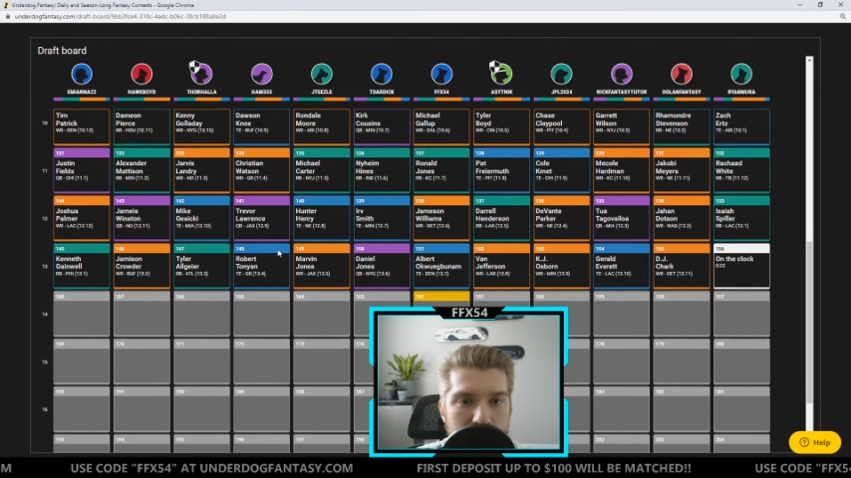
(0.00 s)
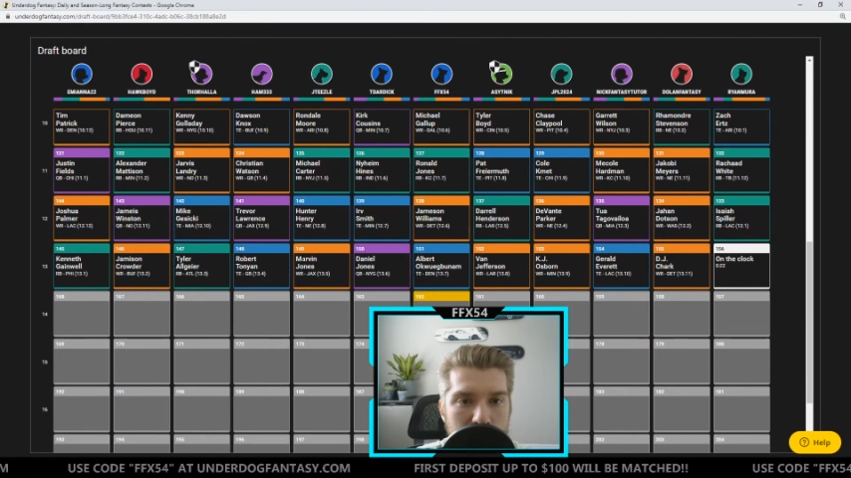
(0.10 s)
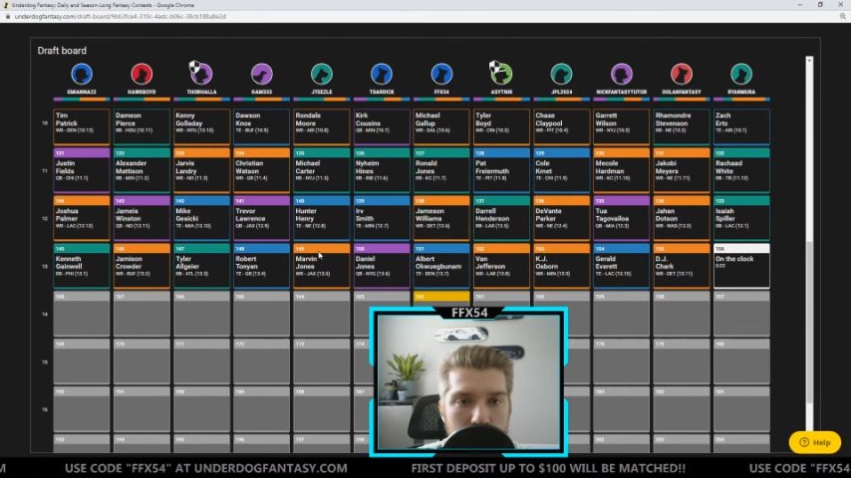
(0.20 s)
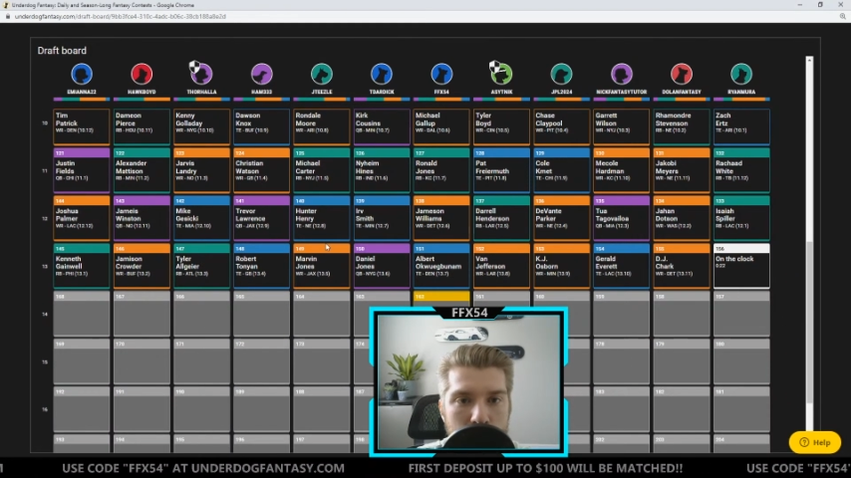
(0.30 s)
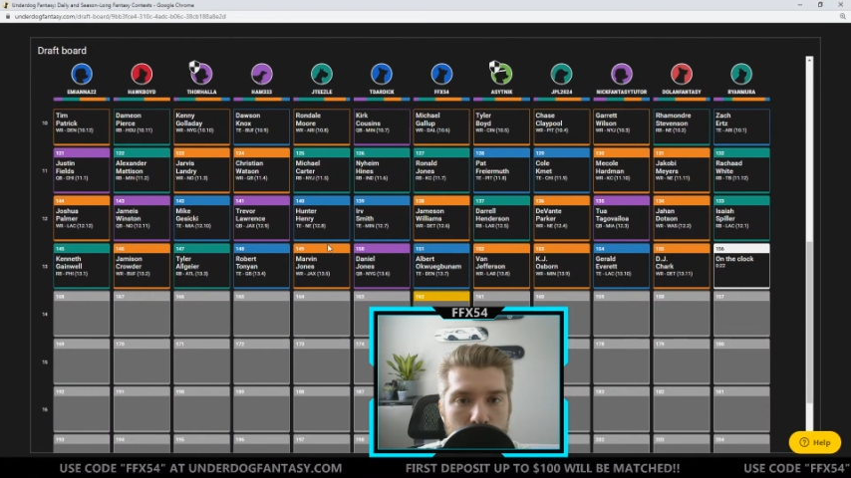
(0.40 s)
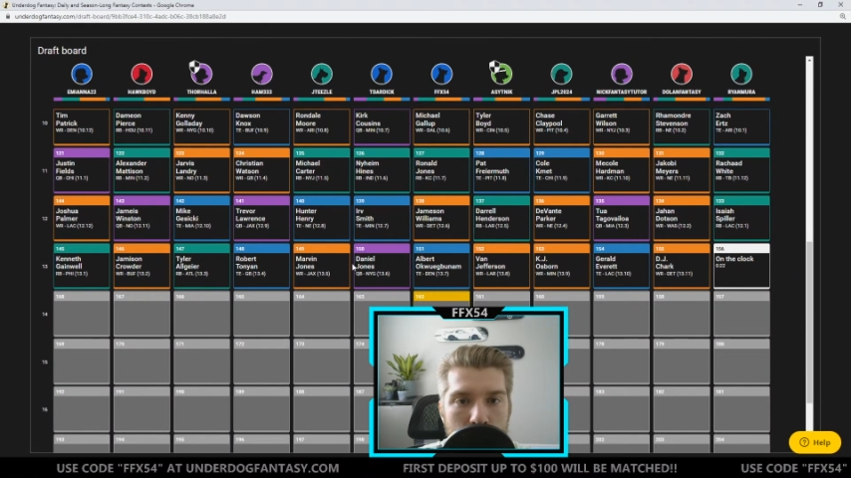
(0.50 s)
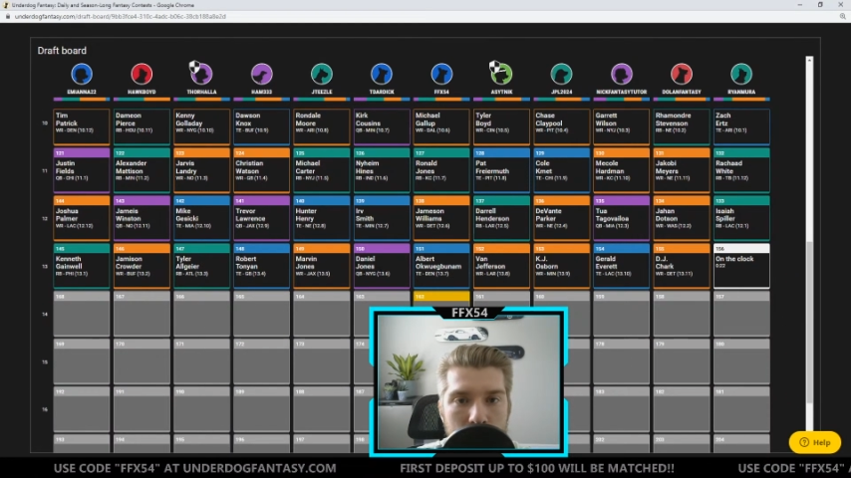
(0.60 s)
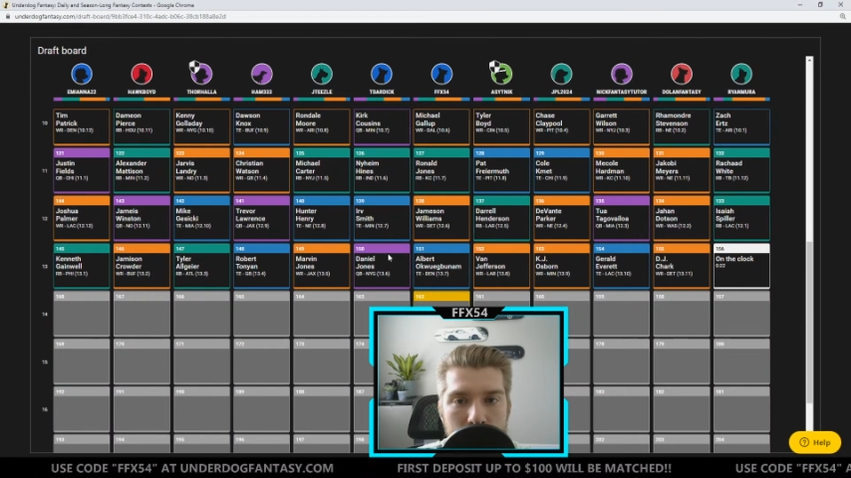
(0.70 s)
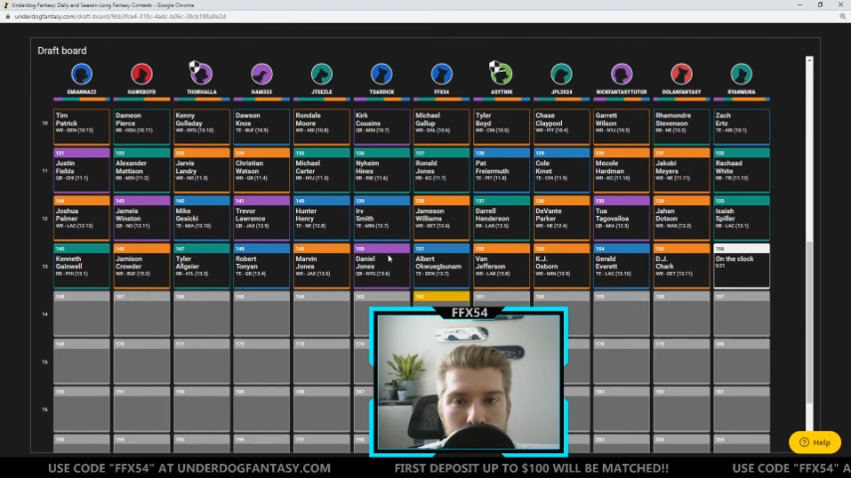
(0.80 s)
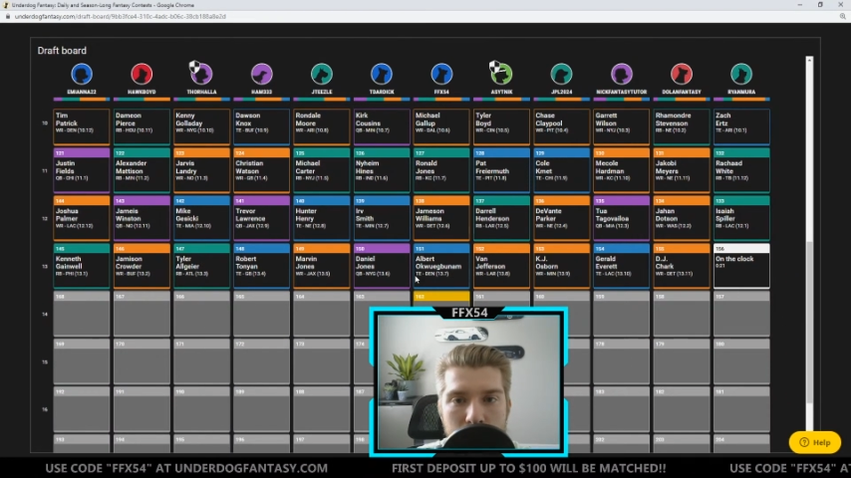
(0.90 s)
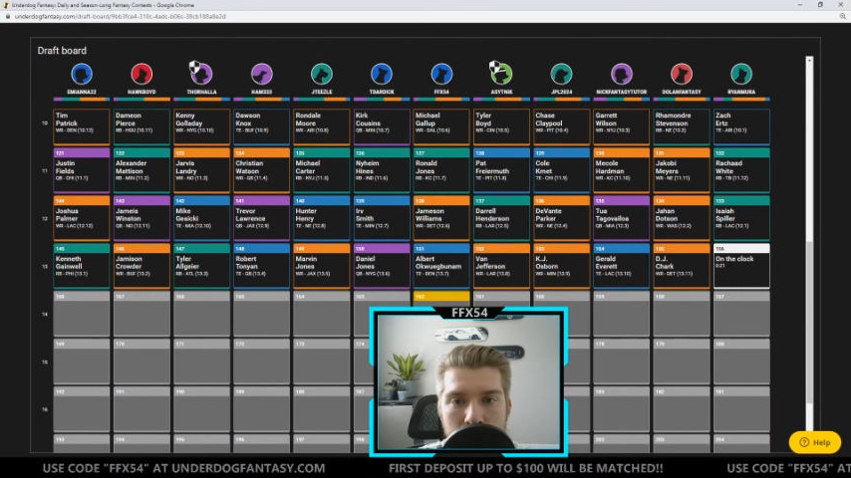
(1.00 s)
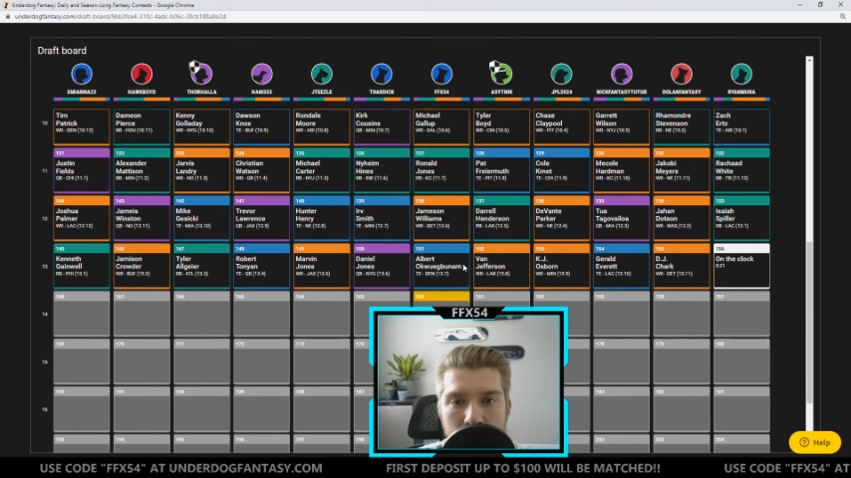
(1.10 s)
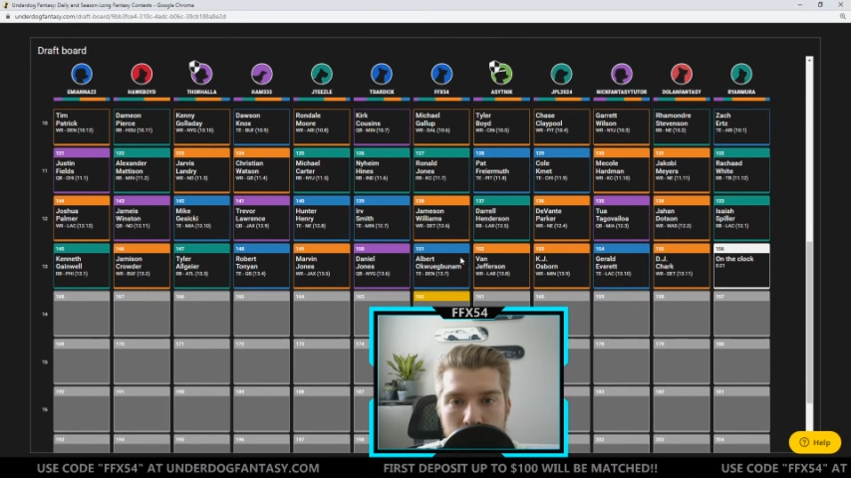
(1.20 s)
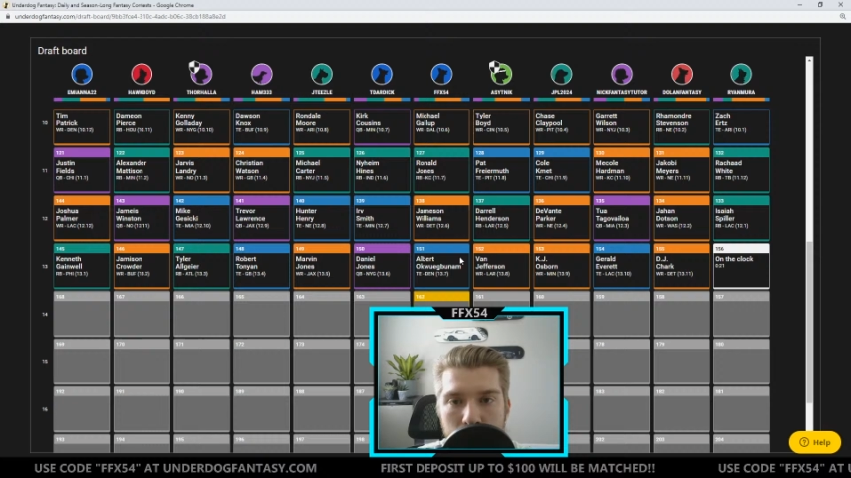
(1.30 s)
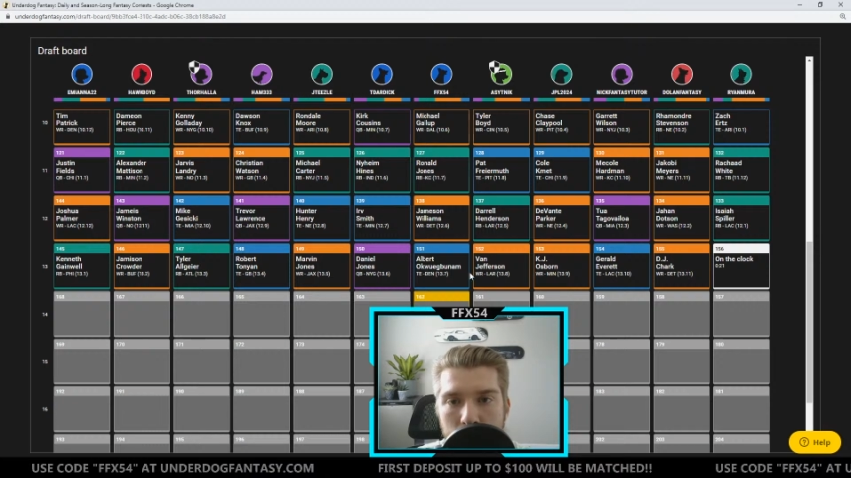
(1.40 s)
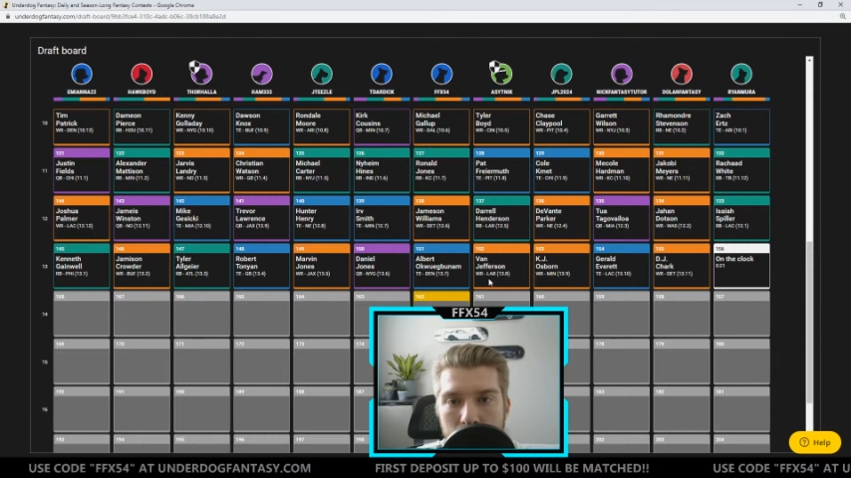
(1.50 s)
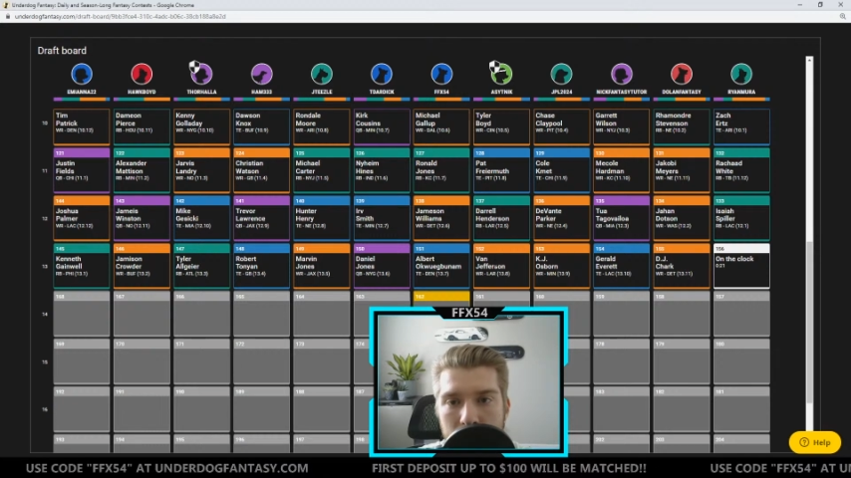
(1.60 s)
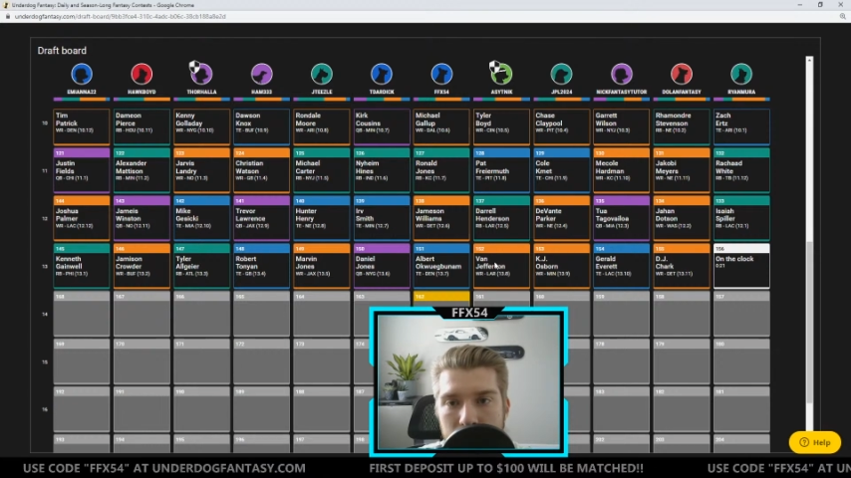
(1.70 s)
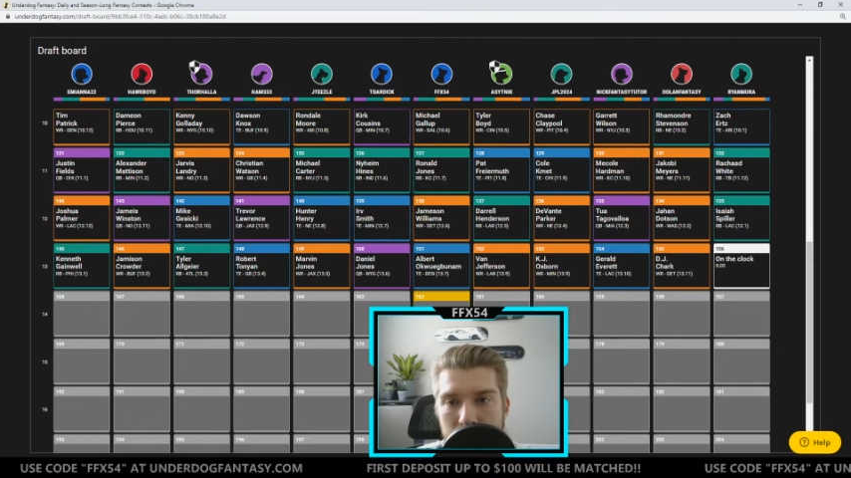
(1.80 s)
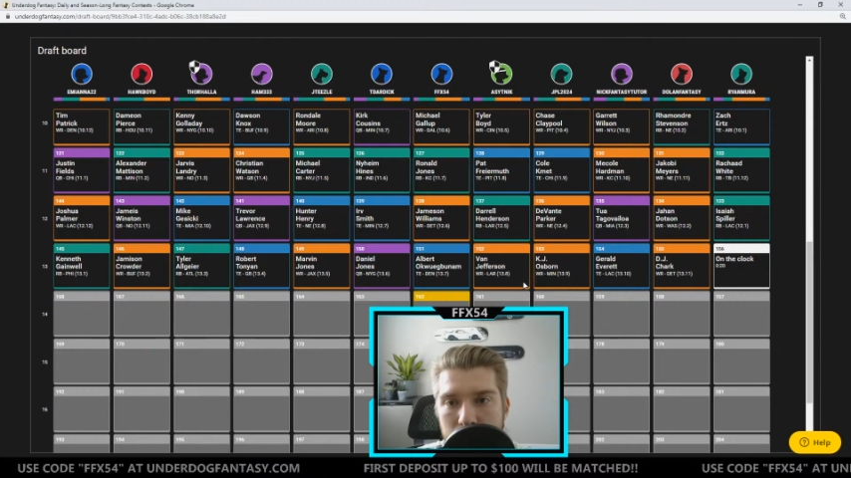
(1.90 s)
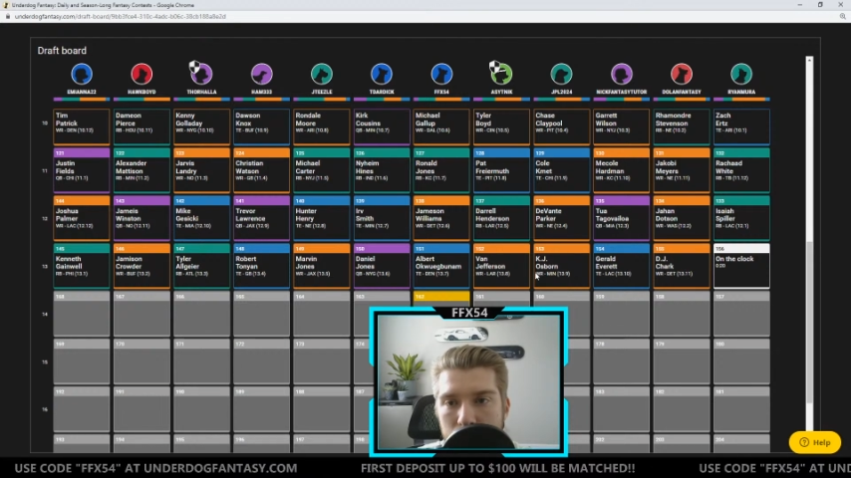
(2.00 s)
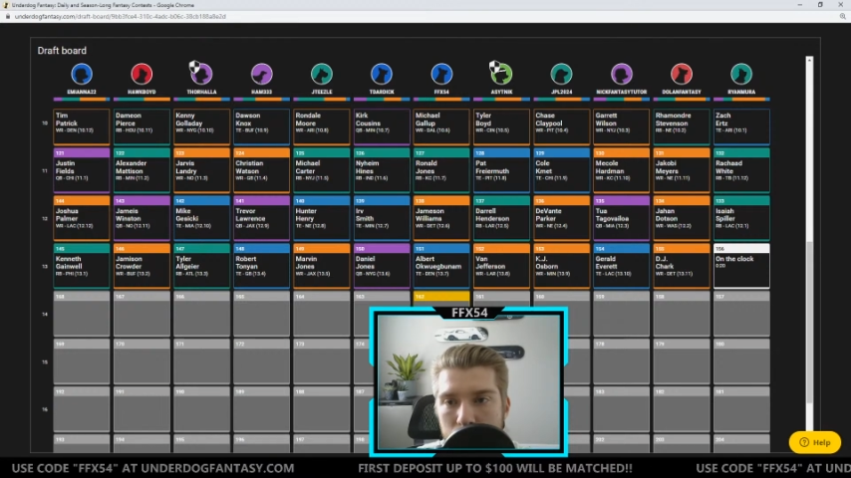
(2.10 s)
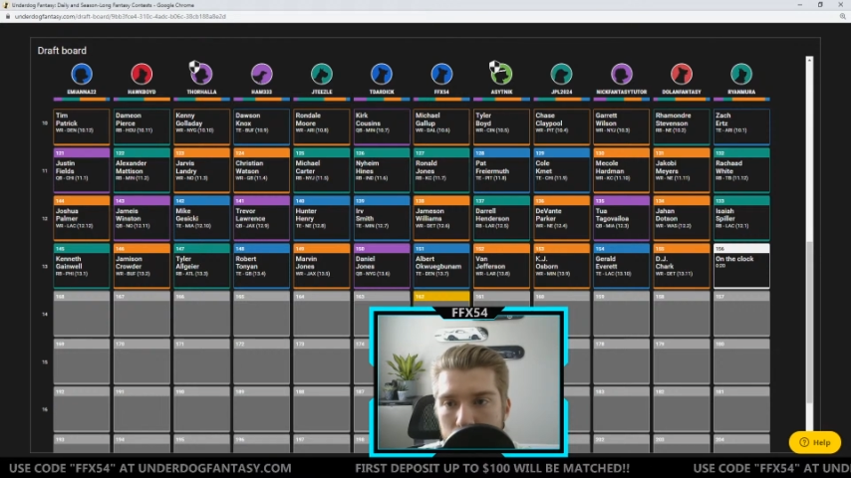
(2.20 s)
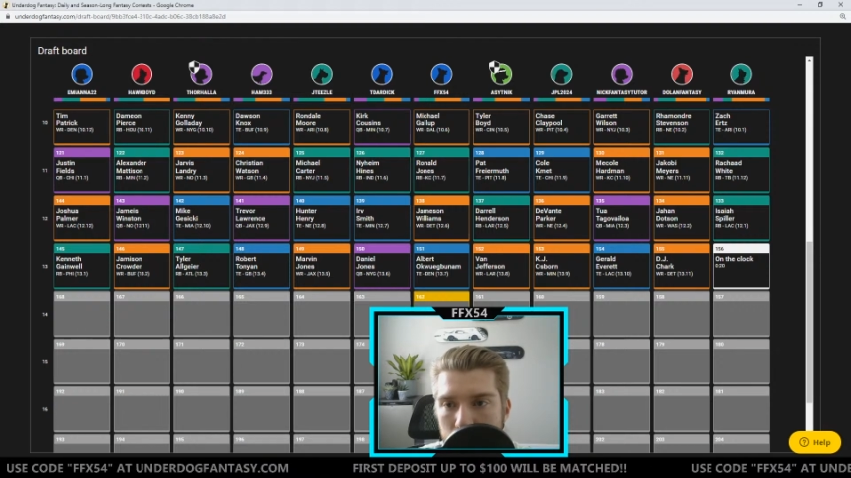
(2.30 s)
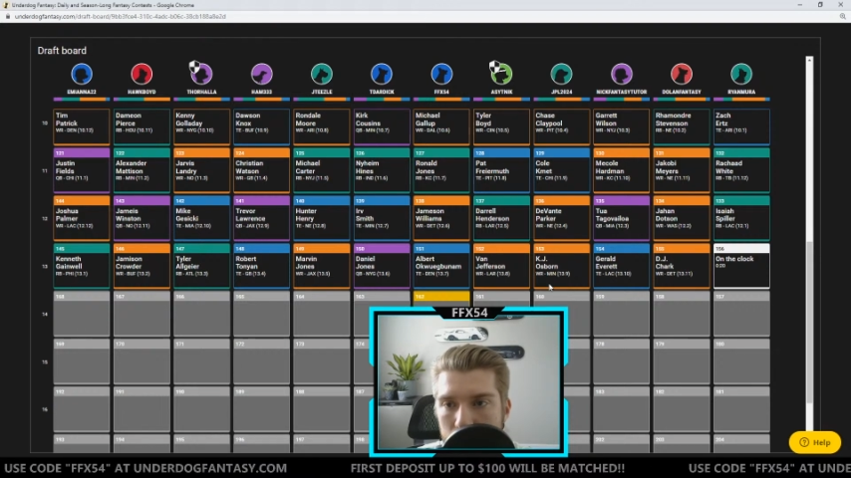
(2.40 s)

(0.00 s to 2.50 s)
2, 1, 2, 1, 2,